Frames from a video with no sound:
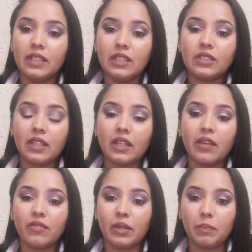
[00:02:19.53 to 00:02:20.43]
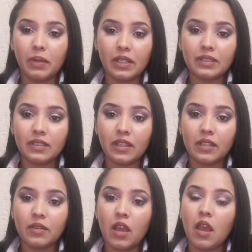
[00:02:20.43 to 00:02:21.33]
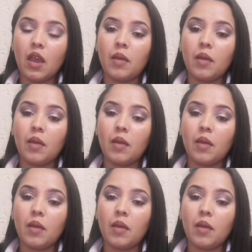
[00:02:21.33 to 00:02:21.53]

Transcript: each and every person,